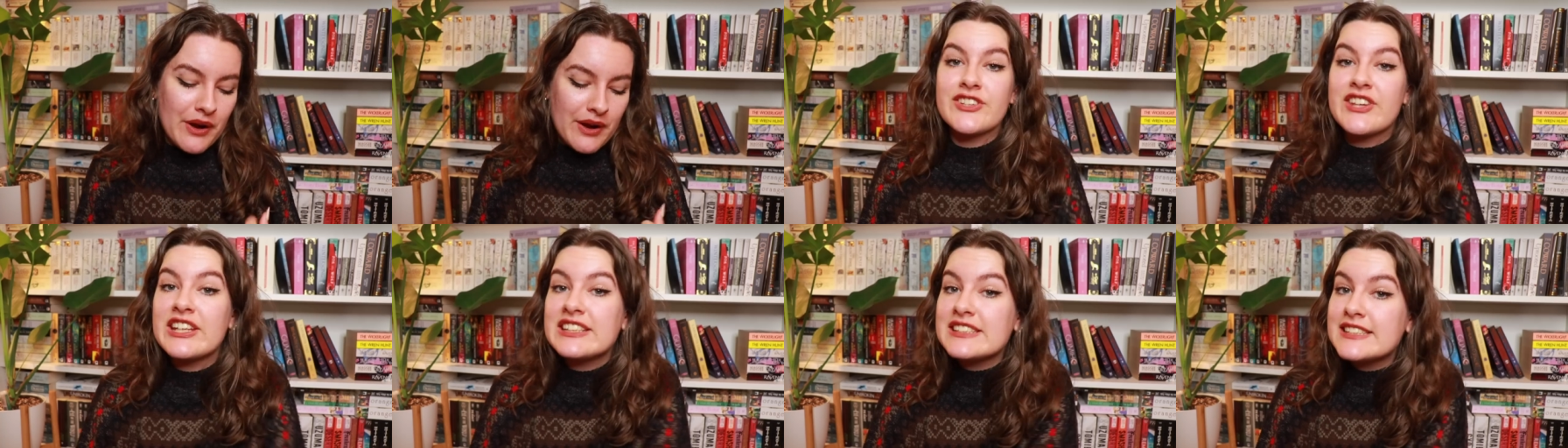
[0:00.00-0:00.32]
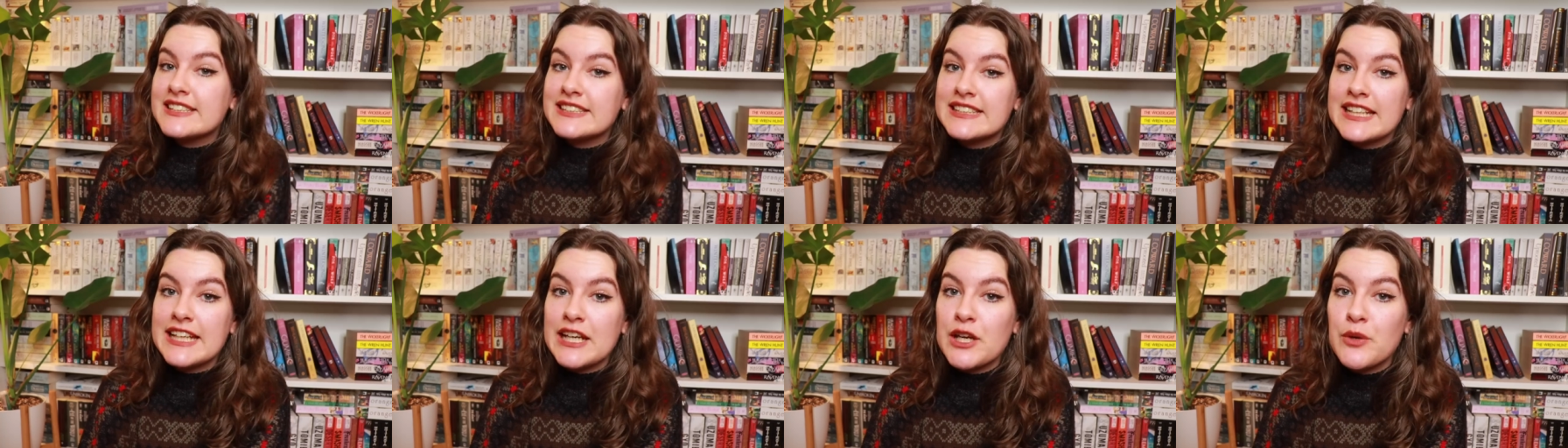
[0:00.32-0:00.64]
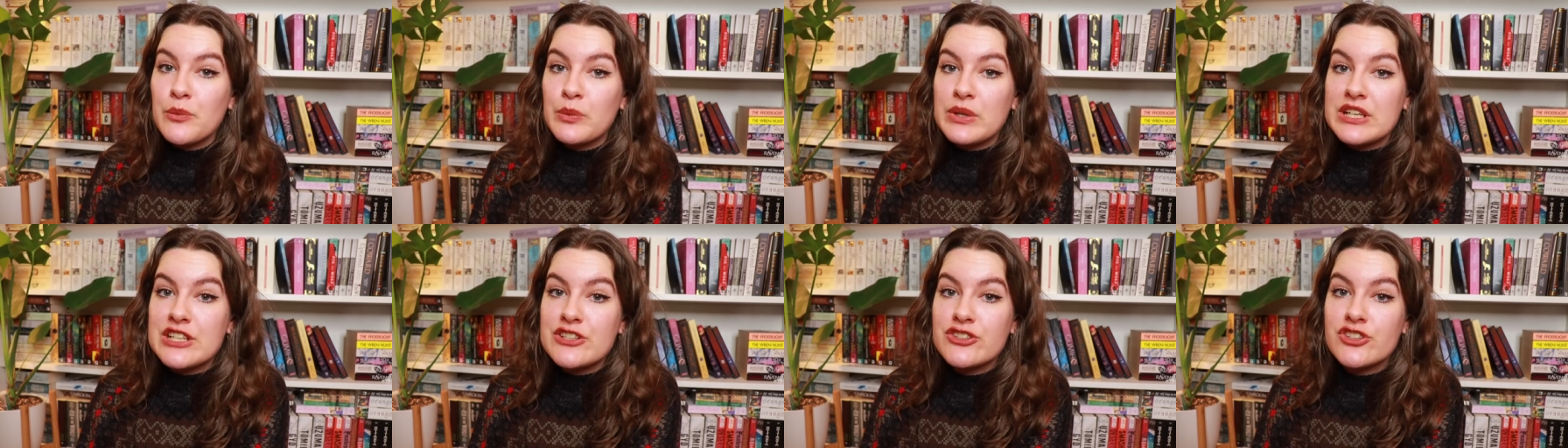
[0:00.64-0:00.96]
Then today
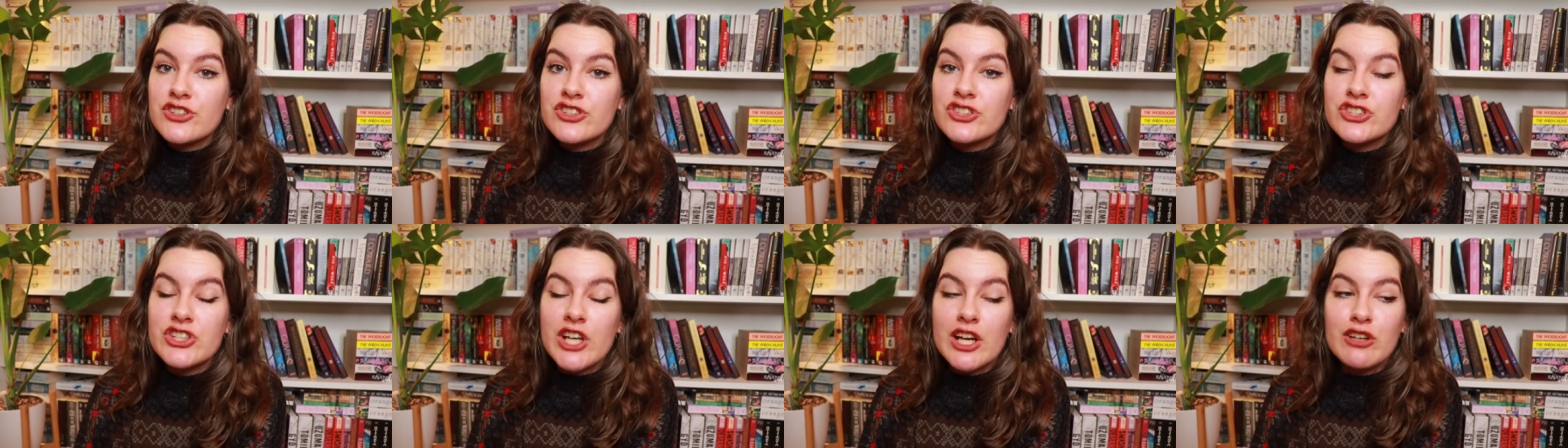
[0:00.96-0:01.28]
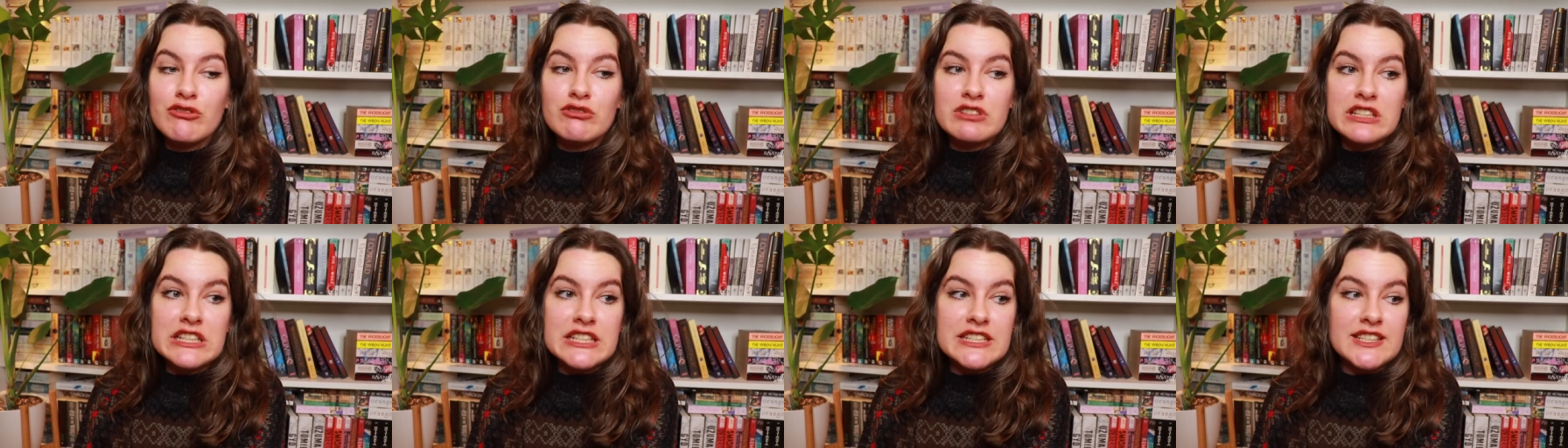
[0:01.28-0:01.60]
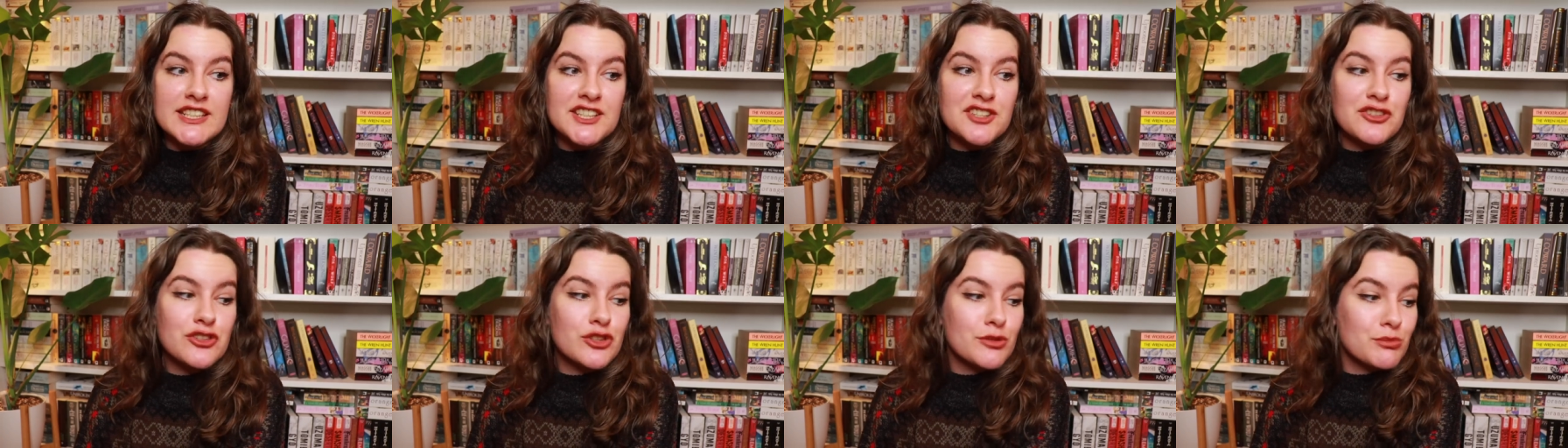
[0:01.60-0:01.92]
we just generally
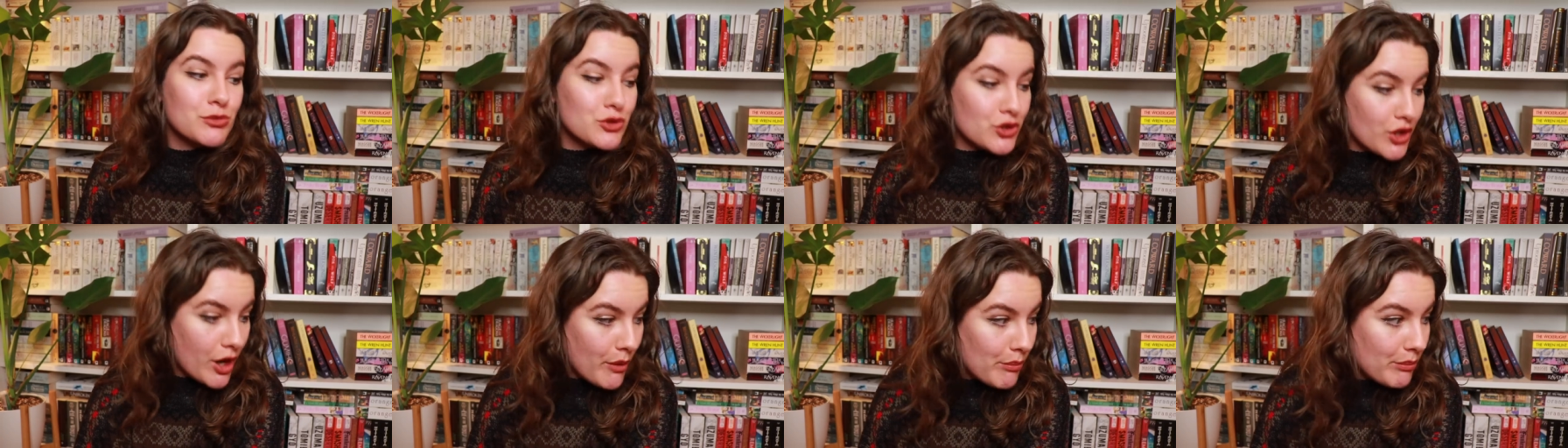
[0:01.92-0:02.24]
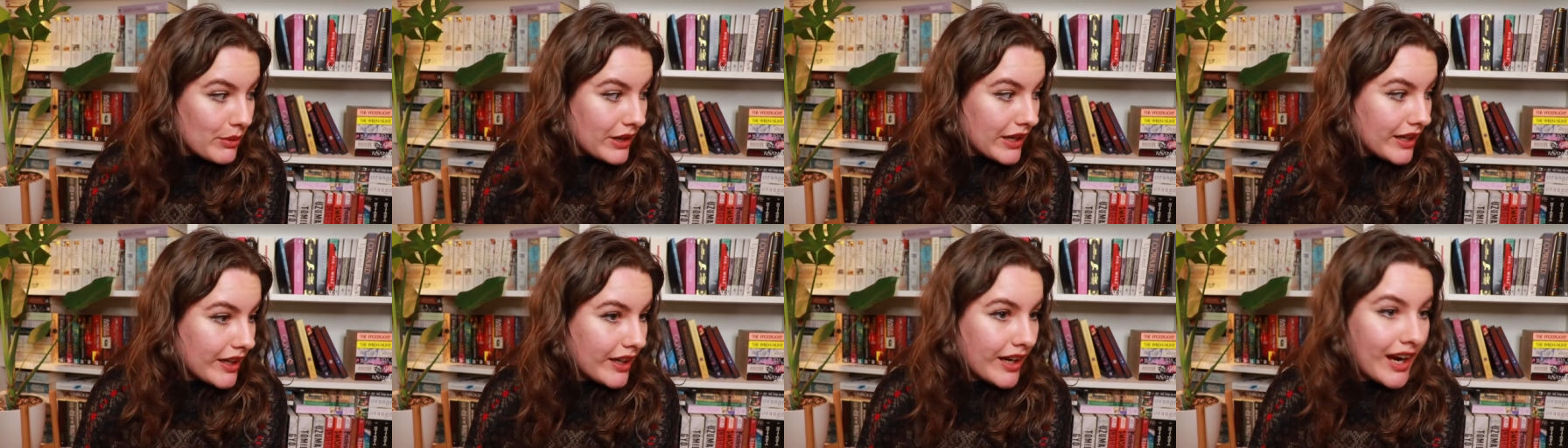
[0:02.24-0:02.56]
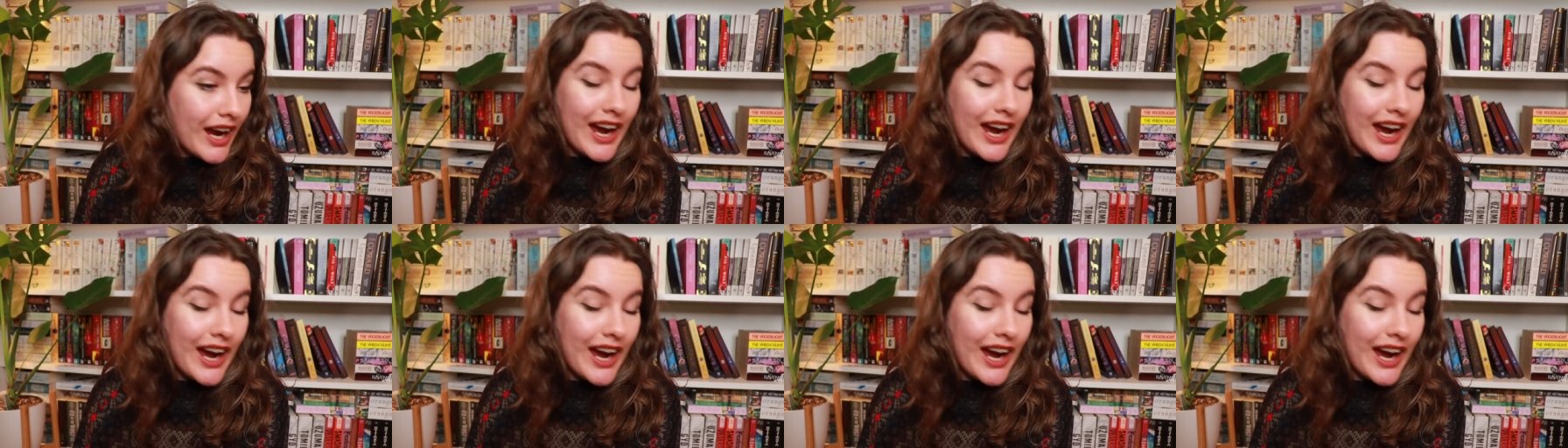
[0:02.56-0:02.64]
did some shopping,